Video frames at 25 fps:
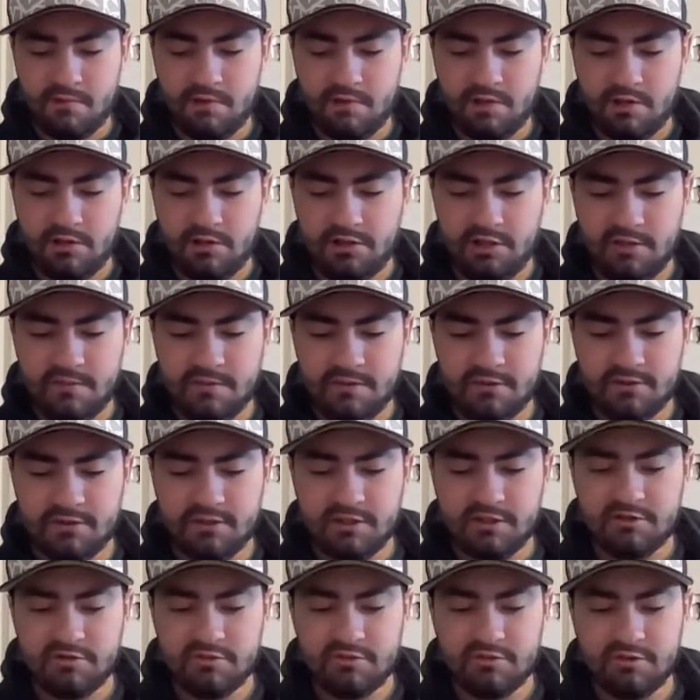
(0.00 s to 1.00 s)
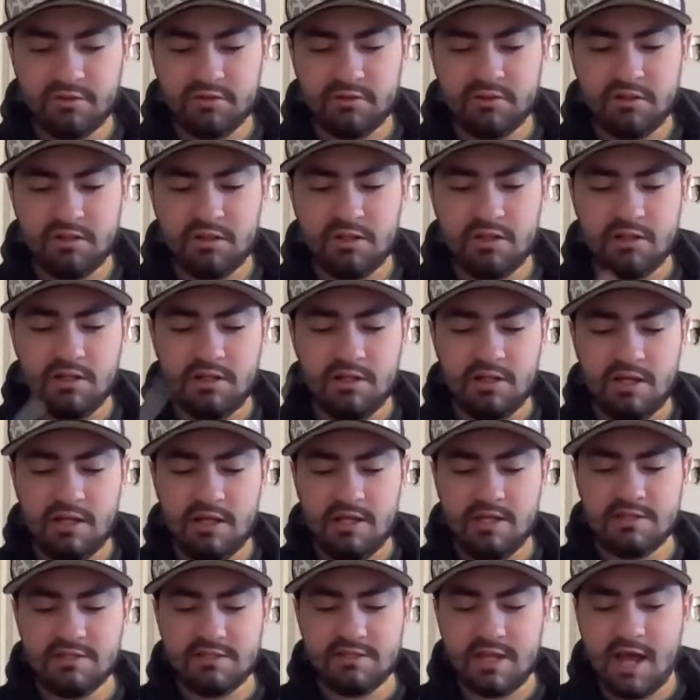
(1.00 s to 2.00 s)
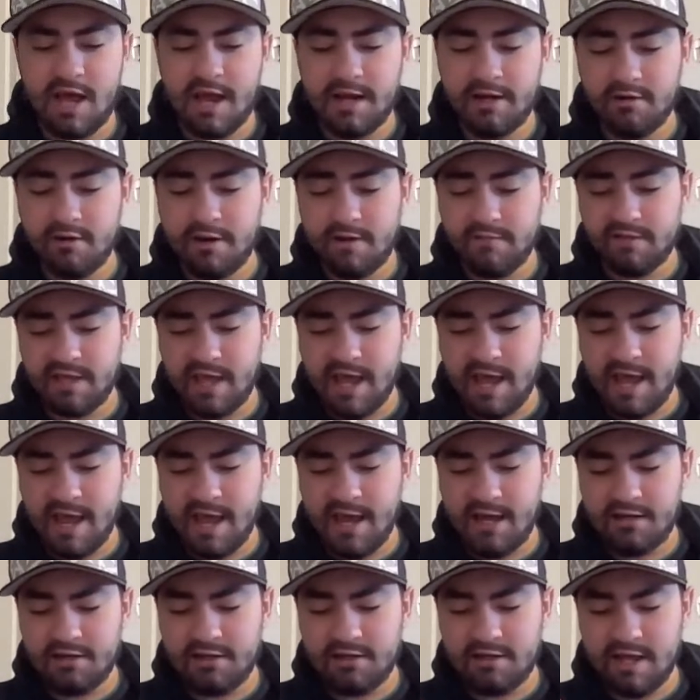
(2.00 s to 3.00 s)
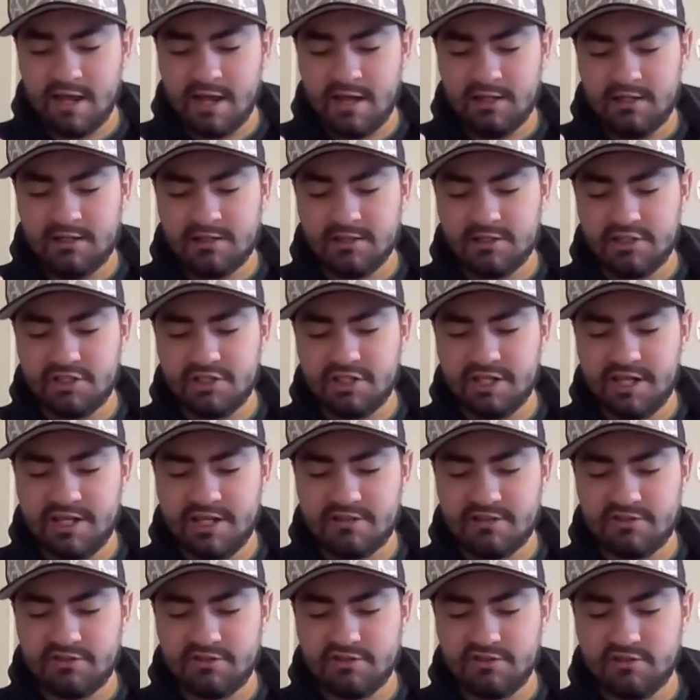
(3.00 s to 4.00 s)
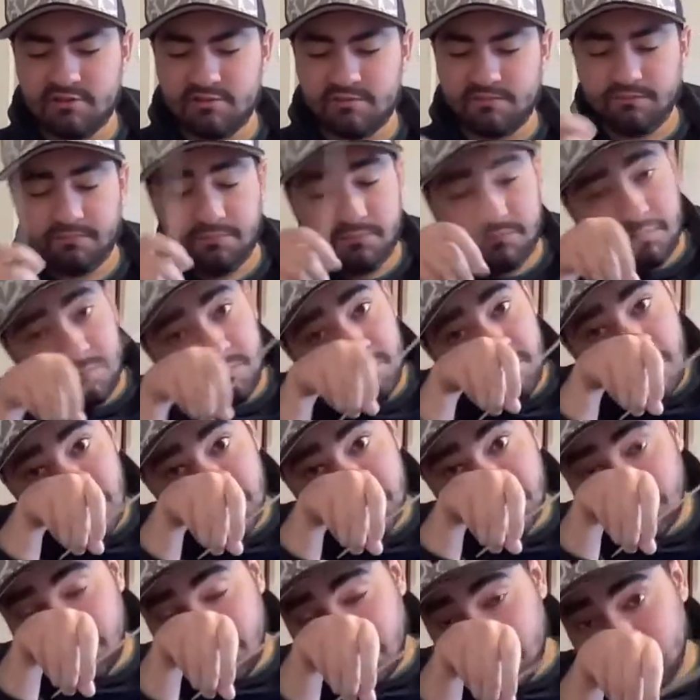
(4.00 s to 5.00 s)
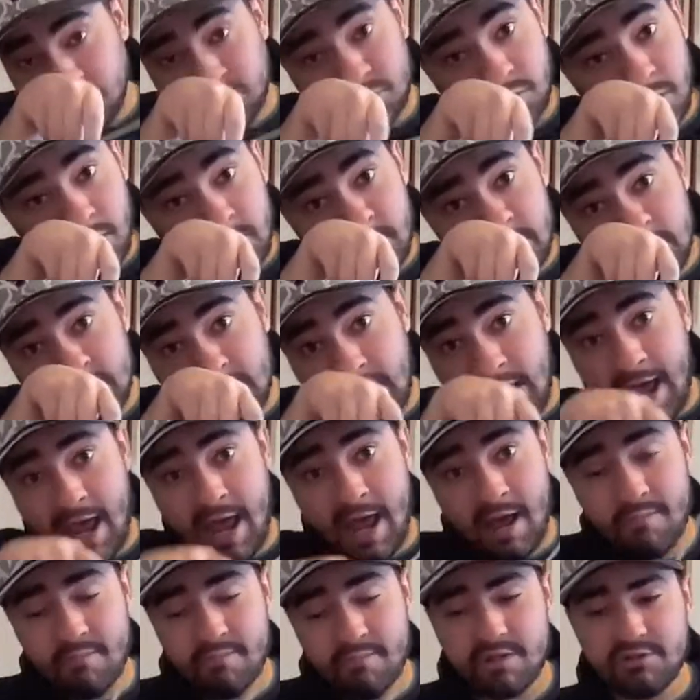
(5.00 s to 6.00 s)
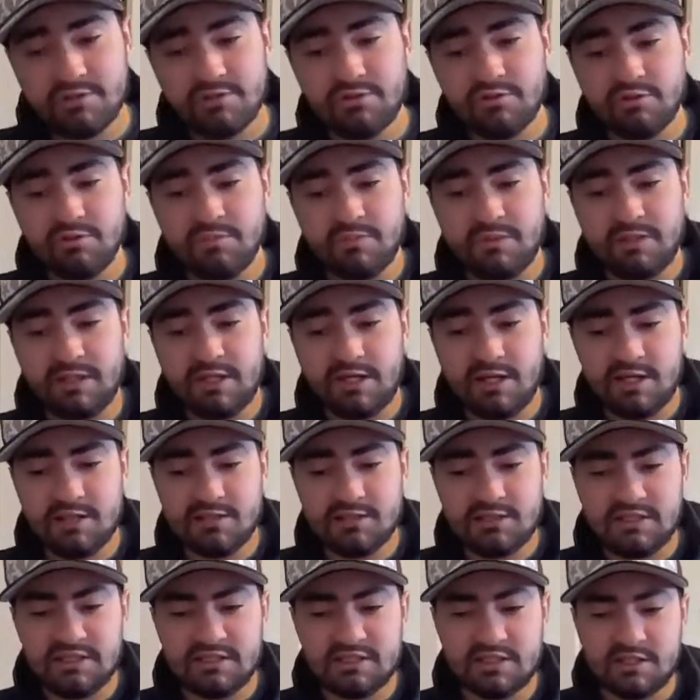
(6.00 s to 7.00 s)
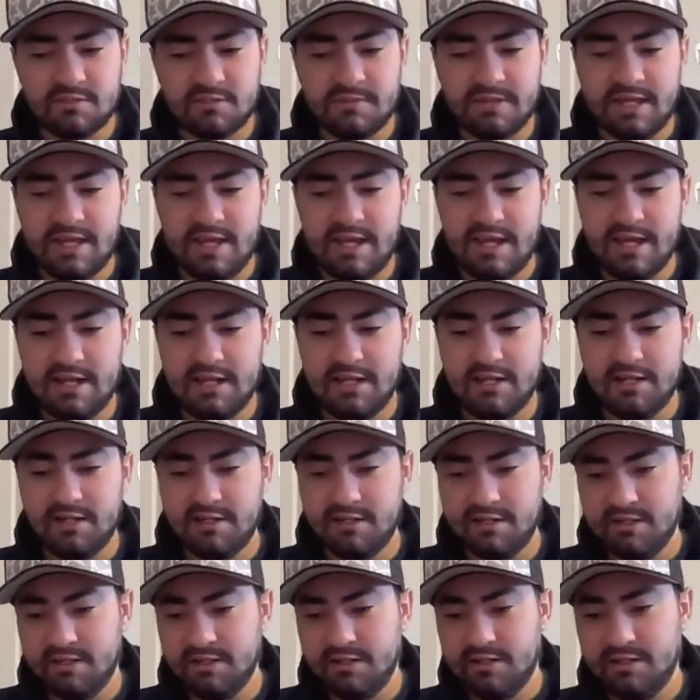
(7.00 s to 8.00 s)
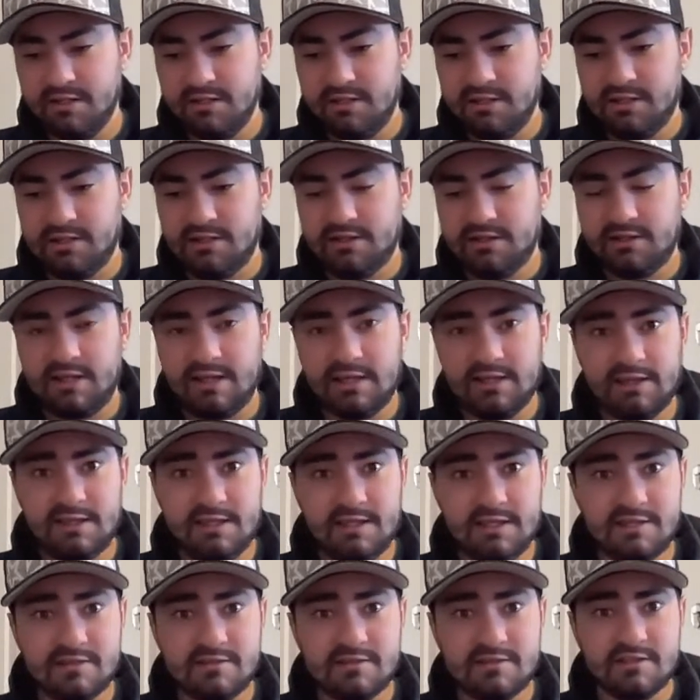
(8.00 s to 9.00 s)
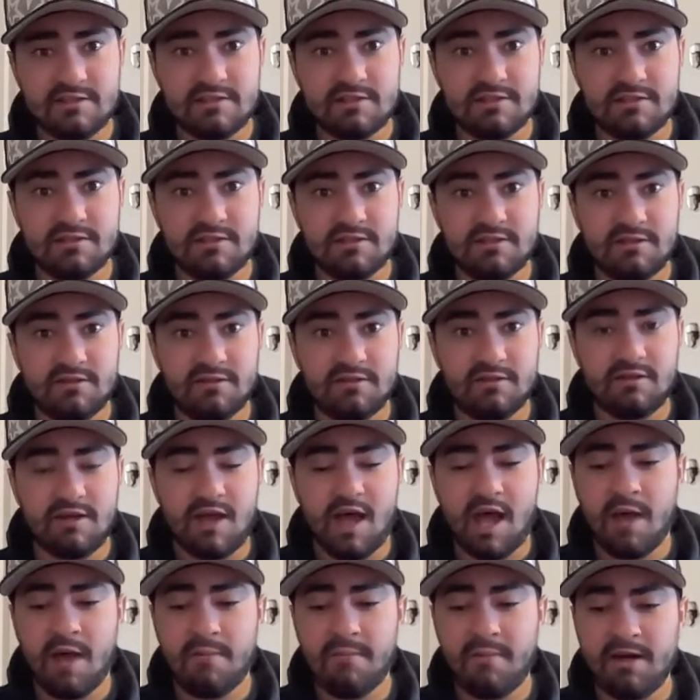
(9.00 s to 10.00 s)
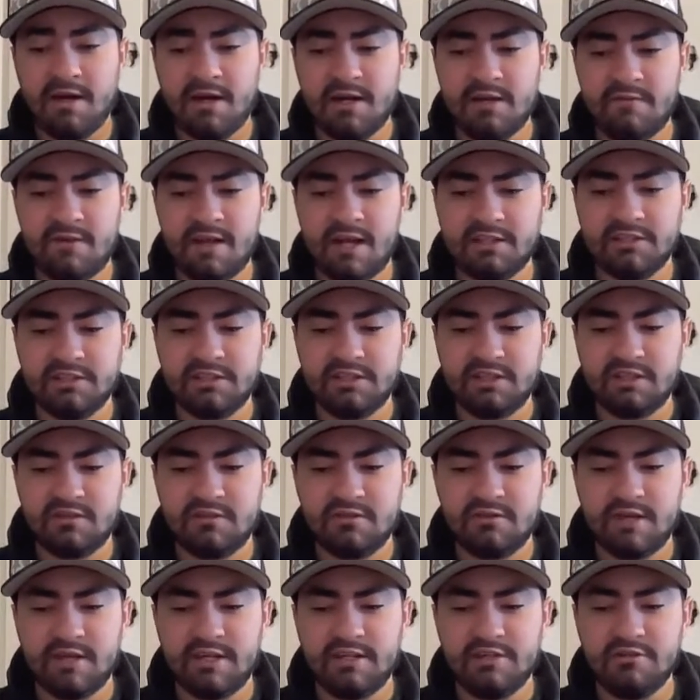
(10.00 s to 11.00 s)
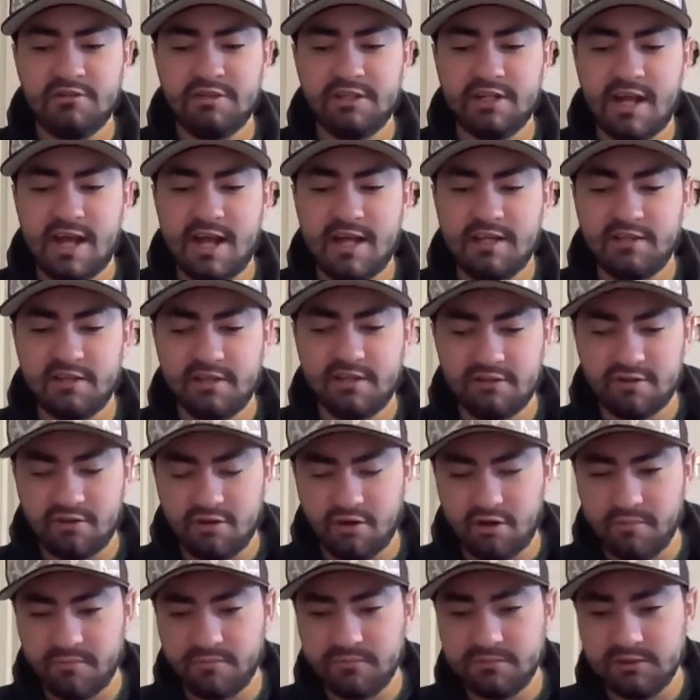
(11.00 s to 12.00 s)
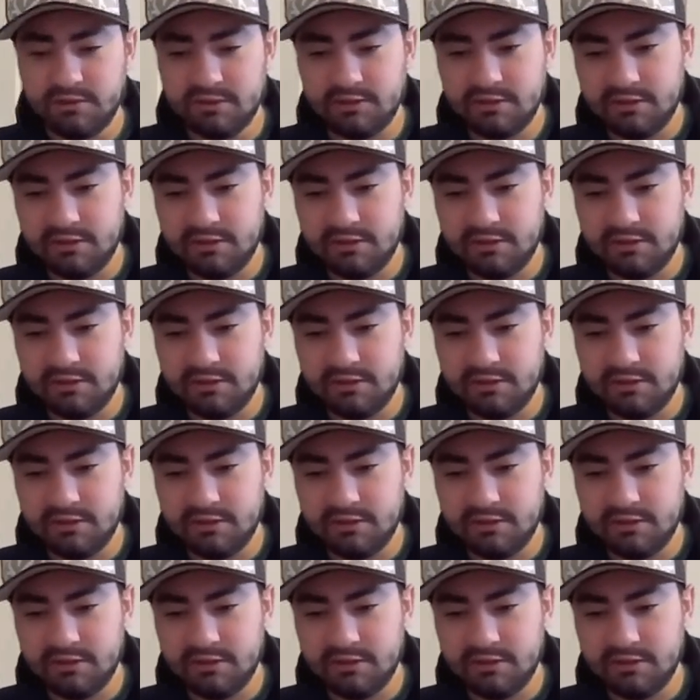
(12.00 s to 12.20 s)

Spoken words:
Good thing about this one is that I don't have to add any of the chest muscles or any of the ab muscles because it's going to be hidden like this. I might not even actually. Oh, I do need to add the other arm.